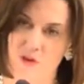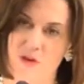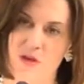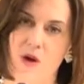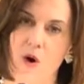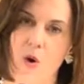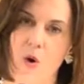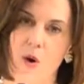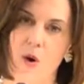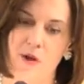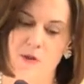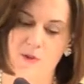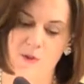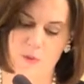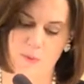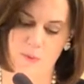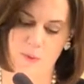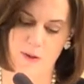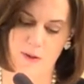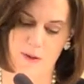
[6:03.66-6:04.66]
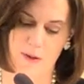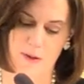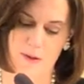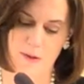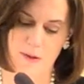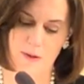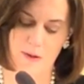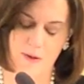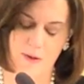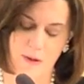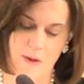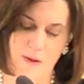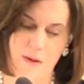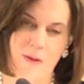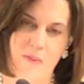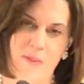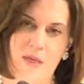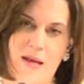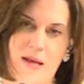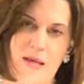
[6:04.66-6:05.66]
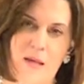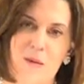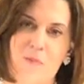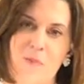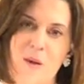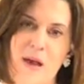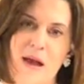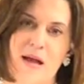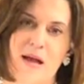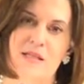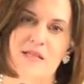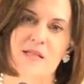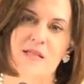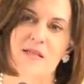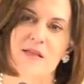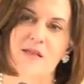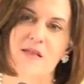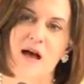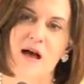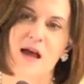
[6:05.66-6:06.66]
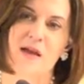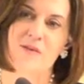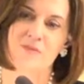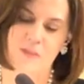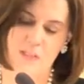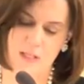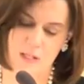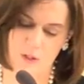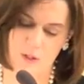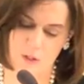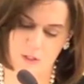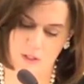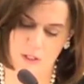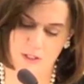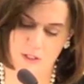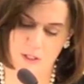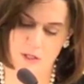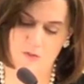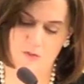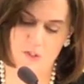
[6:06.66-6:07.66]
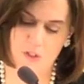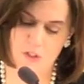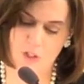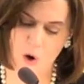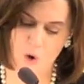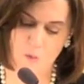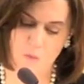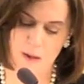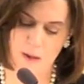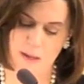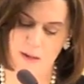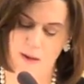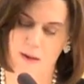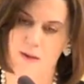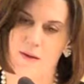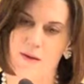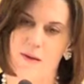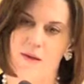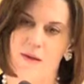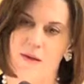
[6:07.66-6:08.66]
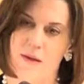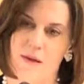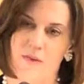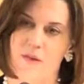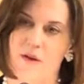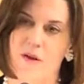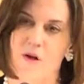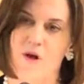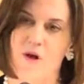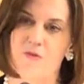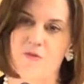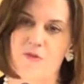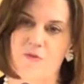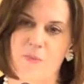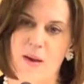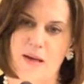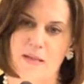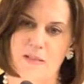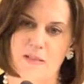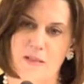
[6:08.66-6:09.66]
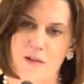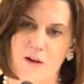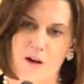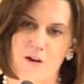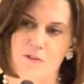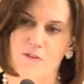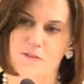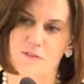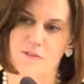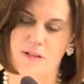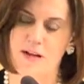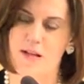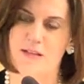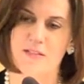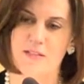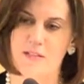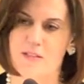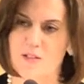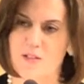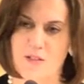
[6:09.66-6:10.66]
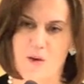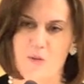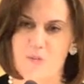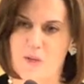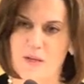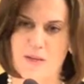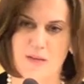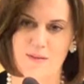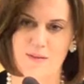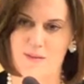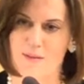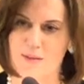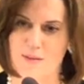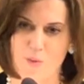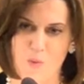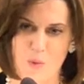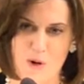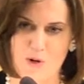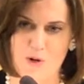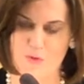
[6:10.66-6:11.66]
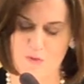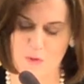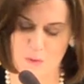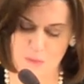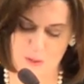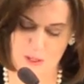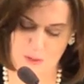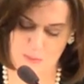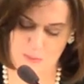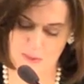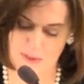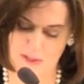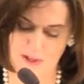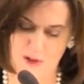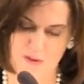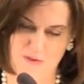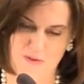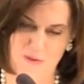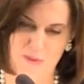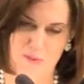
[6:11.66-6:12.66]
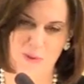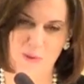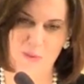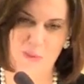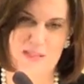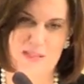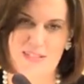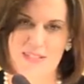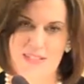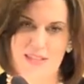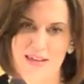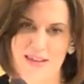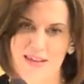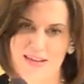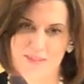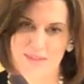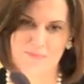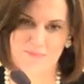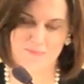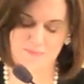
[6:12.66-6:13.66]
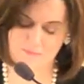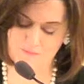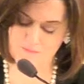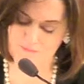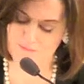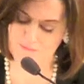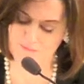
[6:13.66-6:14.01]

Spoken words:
after the oil spill that impacted the livelihoods of so many in the Gulf of Mexico. And I see so many wonderful people here from Louisiana,